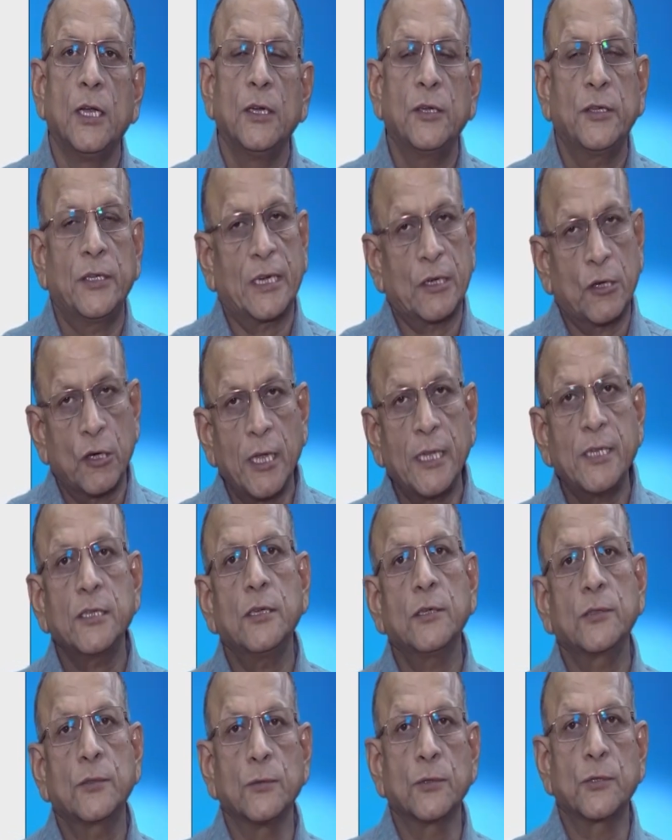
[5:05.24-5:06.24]

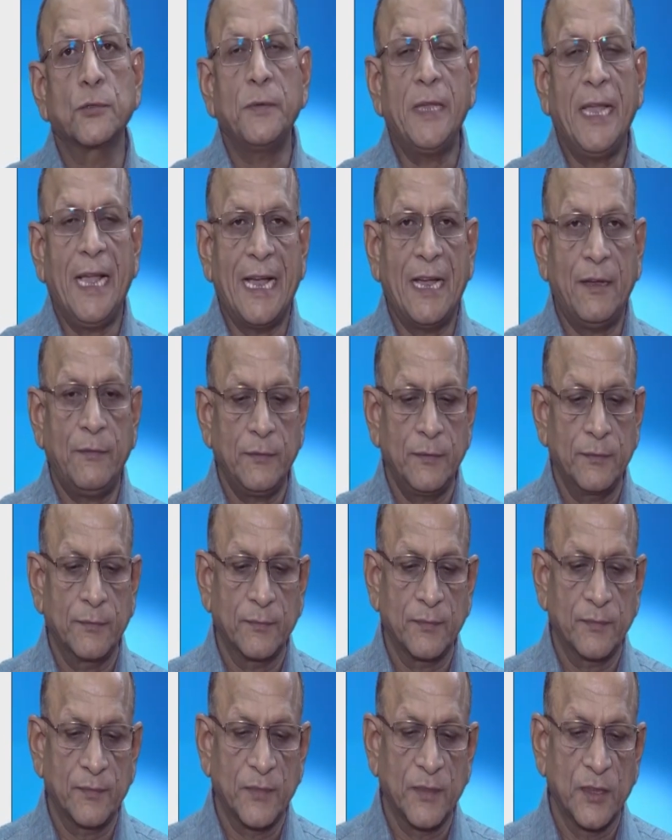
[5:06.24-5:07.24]
technological tools we have
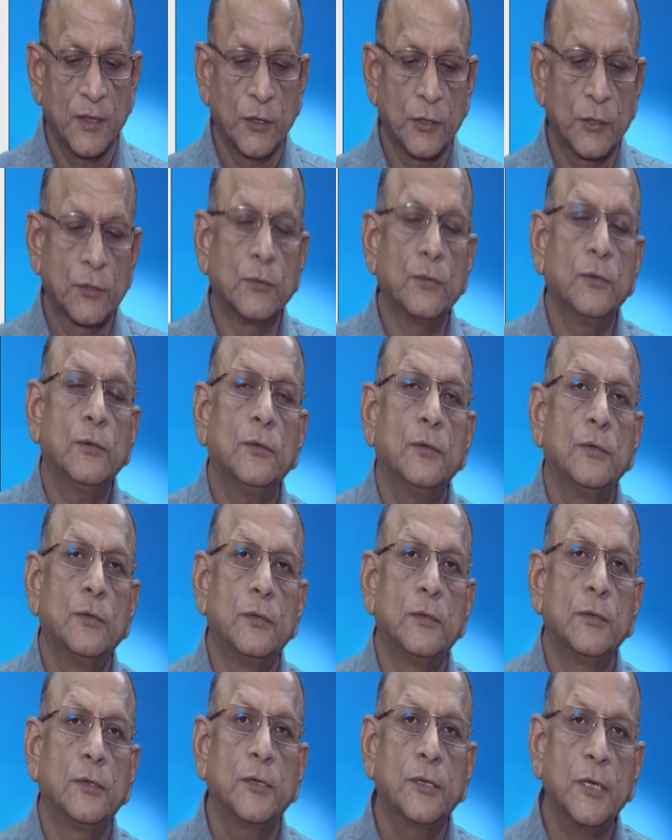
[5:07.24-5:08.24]
to
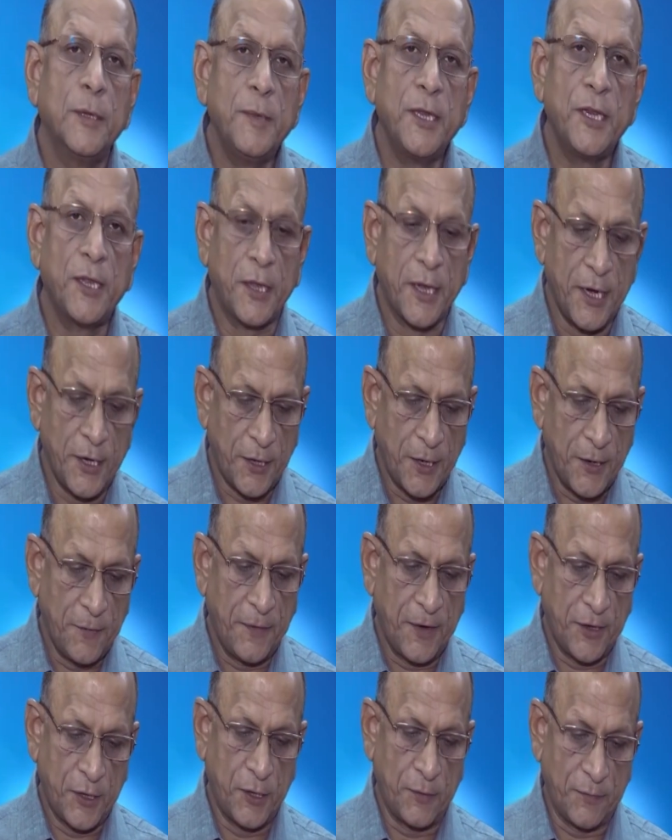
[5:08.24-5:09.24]
communicate
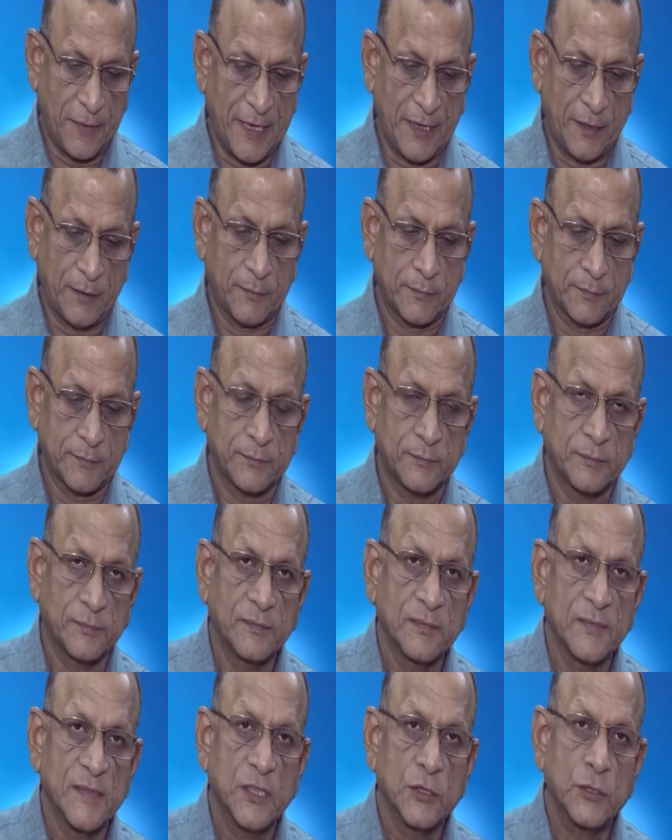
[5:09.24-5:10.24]
effectively.
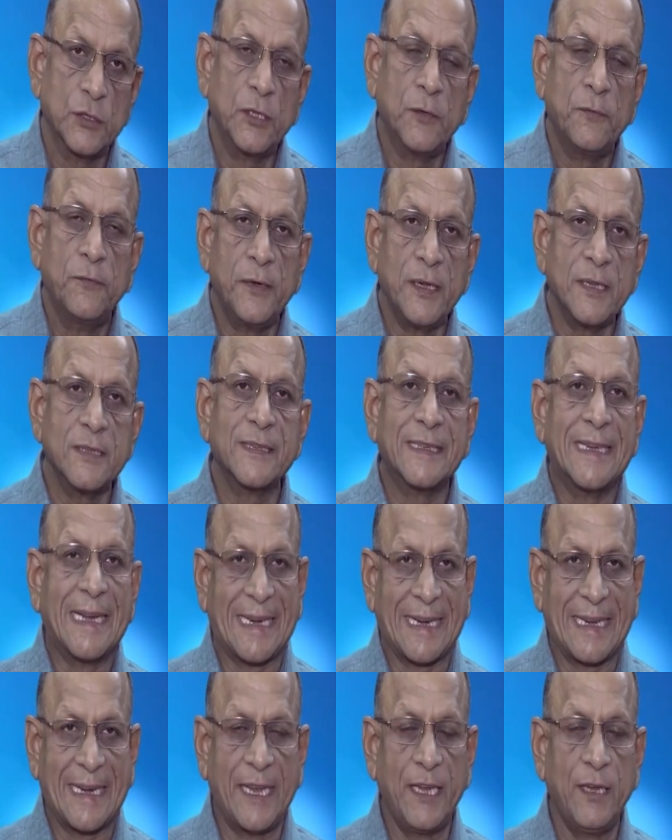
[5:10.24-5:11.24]
So the first
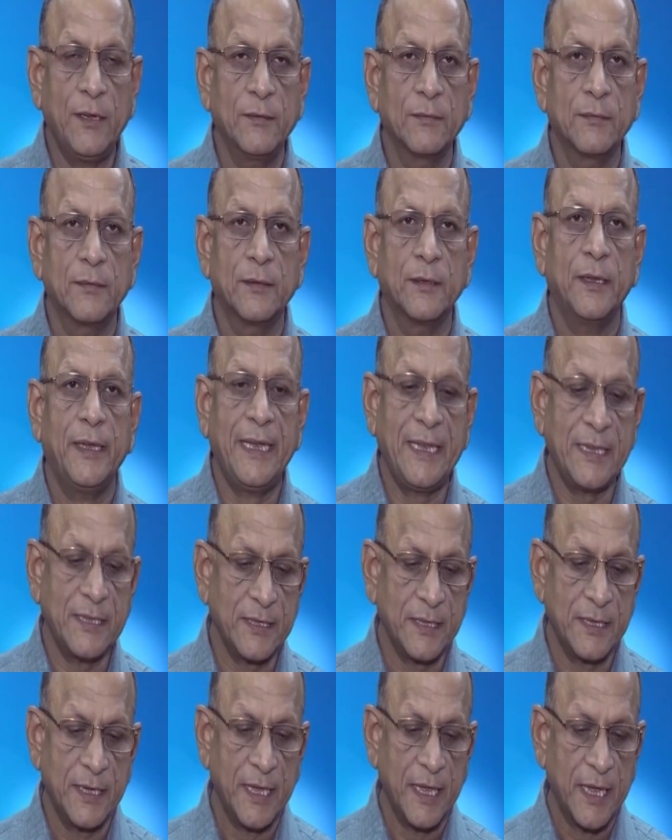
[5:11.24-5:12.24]
category
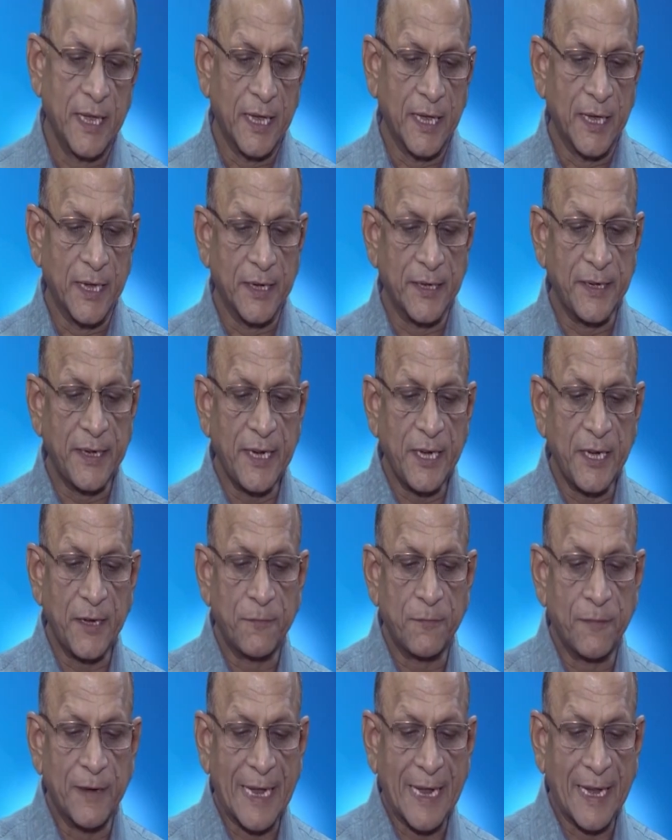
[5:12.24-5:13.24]
is
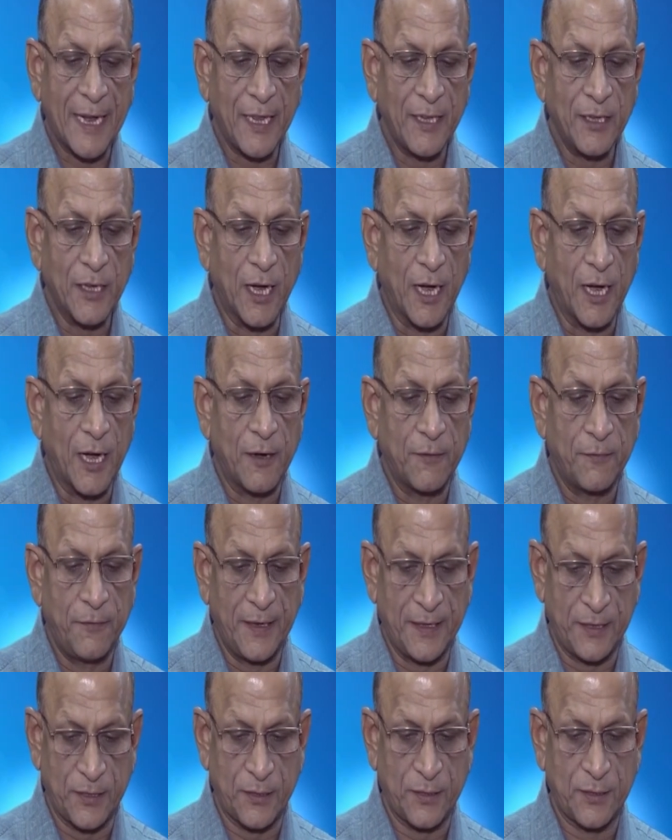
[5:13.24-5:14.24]
redefining the
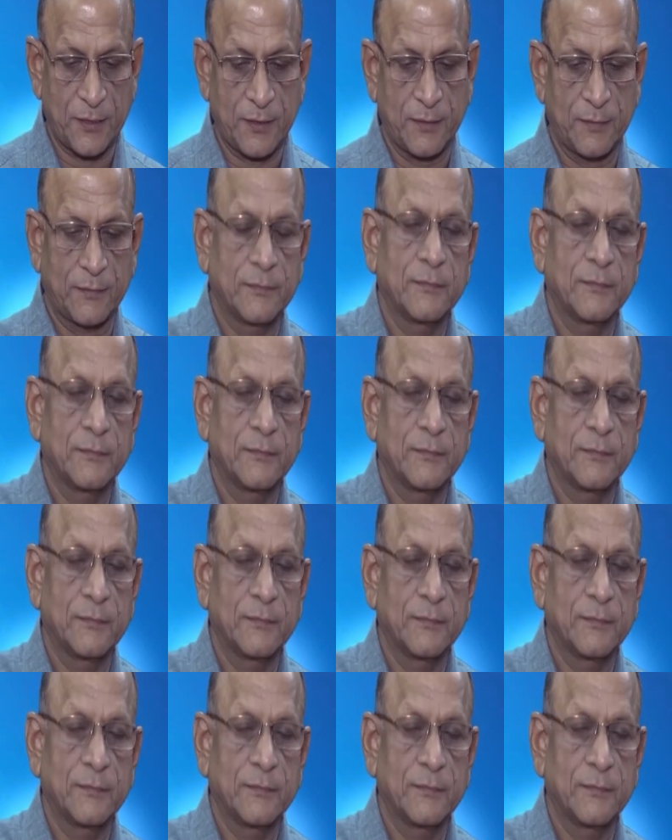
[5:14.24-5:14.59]
office.